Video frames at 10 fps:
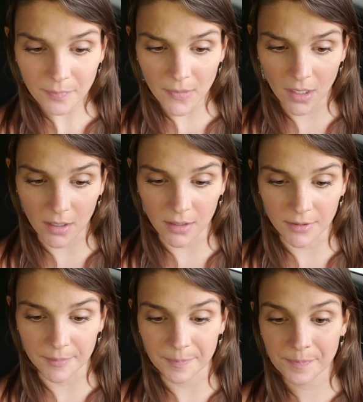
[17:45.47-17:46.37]

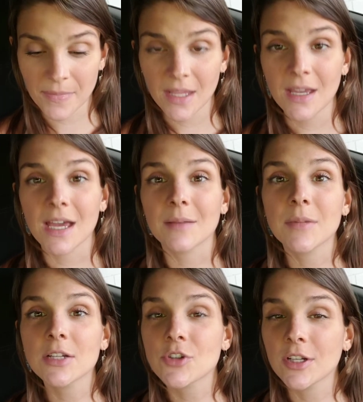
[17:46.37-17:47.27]
I'm
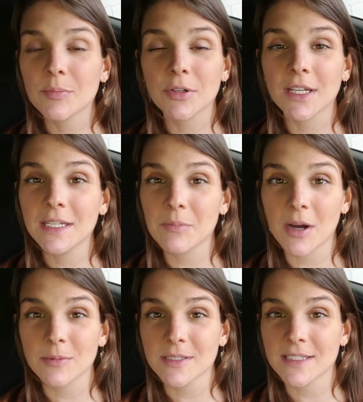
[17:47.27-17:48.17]
not trying to put any
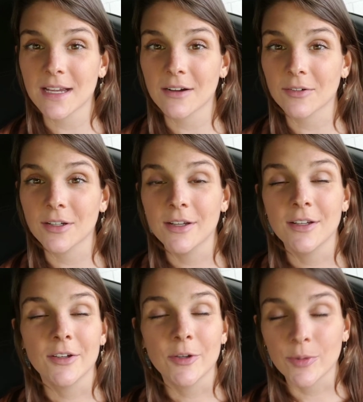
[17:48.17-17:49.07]
mamas down
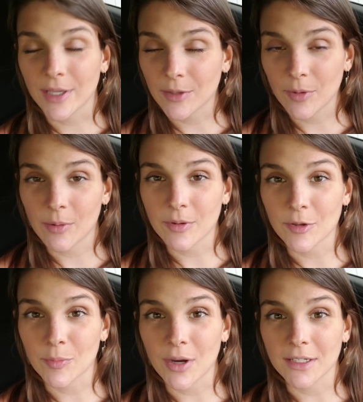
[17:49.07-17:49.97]
who gain weight when they're
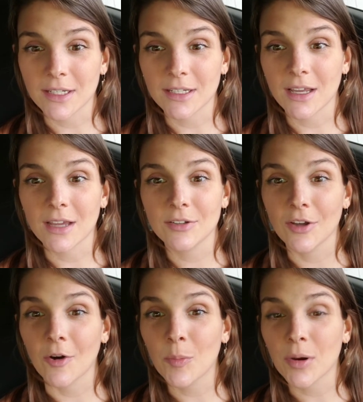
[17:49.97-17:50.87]
pregnant. I
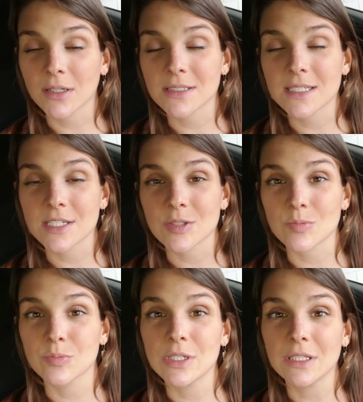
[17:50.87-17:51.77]
know pregnancy is
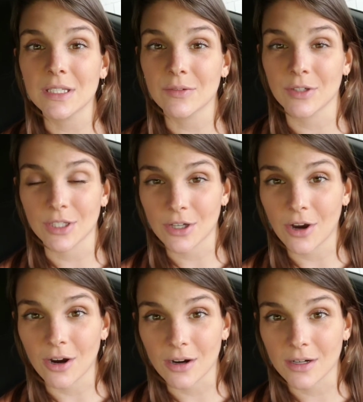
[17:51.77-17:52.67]
really, really
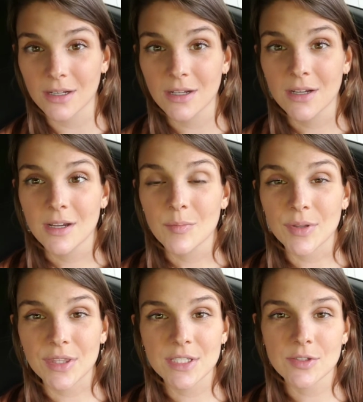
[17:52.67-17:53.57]
hard,
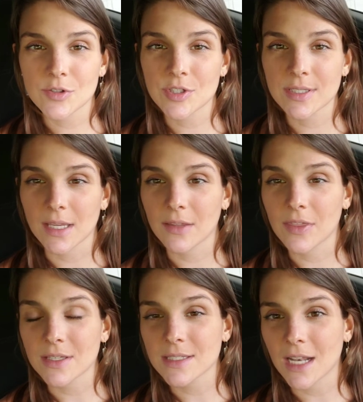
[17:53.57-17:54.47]
but these are just like
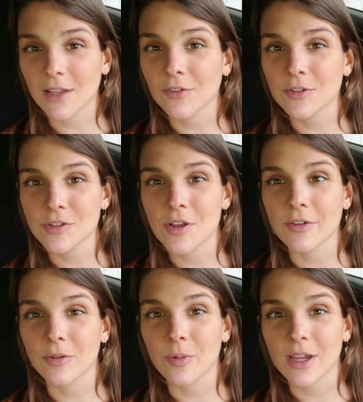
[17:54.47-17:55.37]
things that I learned
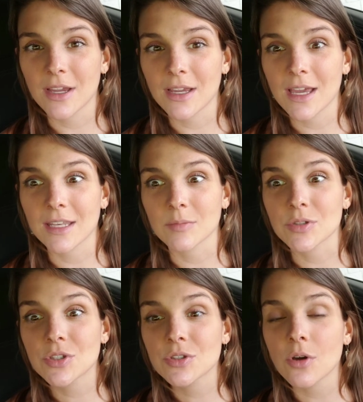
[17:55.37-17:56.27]
along the way, and I'm
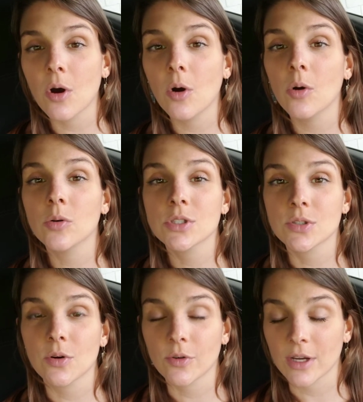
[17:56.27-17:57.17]
so,
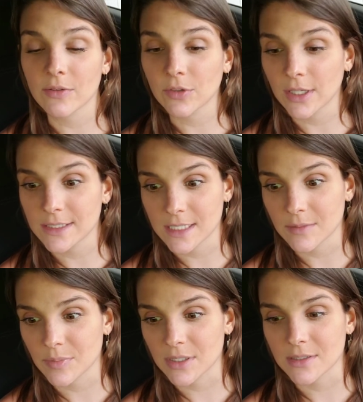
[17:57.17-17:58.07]
so grateful I
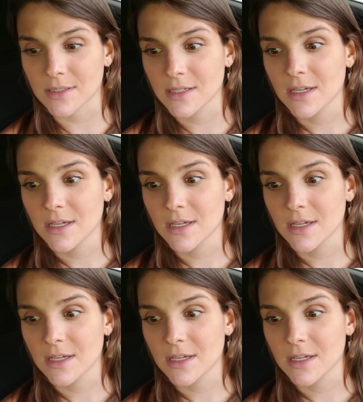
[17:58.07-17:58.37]
did, because